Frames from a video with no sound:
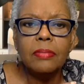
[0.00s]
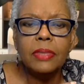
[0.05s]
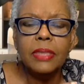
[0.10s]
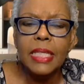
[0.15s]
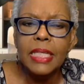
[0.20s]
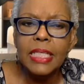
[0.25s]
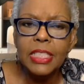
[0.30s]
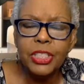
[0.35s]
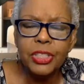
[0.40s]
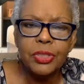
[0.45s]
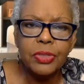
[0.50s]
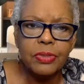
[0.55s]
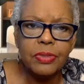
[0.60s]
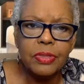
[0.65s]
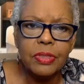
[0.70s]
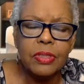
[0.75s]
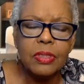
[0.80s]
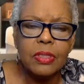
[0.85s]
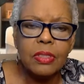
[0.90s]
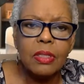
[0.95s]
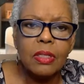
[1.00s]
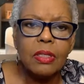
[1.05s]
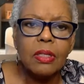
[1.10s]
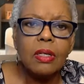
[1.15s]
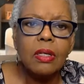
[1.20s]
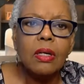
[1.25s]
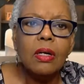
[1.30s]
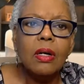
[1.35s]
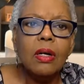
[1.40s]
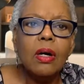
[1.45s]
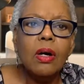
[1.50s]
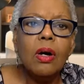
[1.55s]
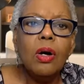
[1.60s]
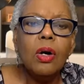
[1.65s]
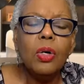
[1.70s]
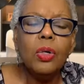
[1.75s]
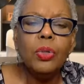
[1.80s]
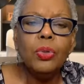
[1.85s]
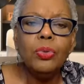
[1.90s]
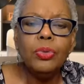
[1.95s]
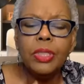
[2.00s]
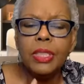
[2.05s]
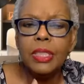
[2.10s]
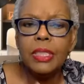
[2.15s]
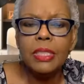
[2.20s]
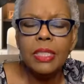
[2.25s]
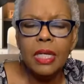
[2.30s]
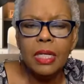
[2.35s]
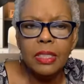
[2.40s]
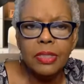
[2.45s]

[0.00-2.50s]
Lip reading: teachers who didn't